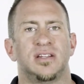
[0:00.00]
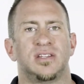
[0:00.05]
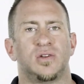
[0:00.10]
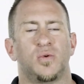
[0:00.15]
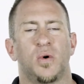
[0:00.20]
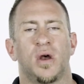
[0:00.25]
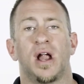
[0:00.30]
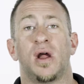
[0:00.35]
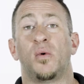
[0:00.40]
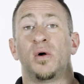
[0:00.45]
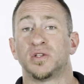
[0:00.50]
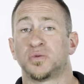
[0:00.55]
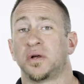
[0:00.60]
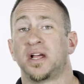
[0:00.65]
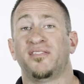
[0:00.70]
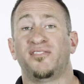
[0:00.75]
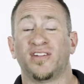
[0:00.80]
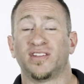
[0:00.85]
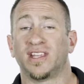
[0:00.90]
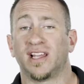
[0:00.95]
to where I
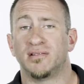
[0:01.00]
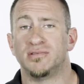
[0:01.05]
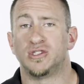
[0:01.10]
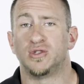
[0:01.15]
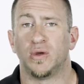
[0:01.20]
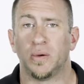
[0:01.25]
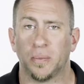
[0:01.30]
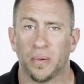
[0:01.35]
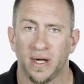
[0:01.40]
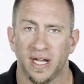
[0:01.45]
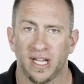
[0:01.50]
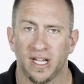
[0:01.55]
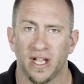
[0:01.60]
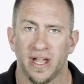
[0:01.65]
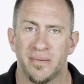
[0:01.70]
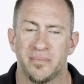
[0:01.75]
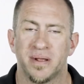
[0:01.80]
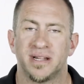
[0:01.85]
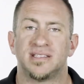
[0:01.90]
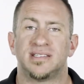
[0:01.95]
felt like I was doing pretty
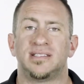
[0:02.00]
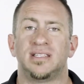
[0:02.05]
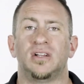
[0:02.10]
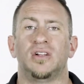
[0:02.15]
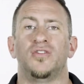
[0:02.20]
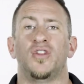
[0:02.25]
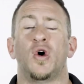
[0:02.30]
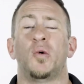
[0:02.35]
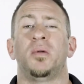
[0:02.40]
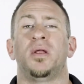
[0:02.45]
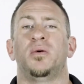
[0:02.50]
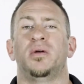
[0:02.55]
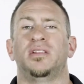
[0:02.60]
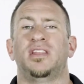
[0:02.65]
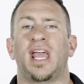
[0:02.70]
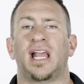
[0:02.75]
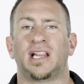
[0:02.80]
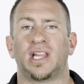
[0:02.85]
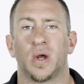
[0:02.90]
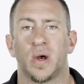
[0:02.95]
good, but still nobody
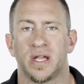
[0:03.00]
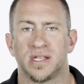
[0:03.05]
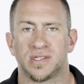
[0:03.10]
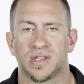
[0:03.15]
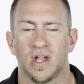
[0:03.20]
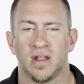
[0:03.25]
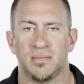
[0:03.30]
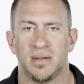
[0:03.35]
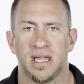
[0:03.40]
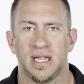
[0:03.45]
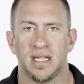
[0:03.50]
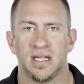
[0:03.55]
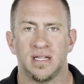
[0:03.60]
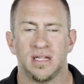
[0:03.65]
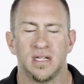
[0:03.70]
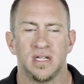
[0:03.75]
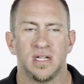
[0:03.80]
would take the risk on me.